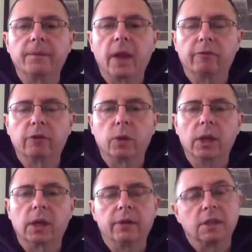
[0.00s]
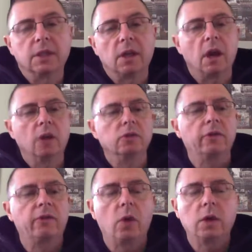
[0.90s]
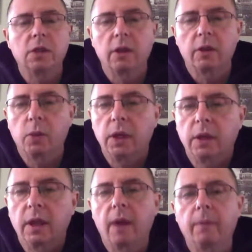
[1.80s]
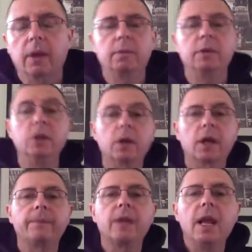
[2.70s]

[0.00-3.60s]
every week, and this is the 114th week that I'm going to be doing it.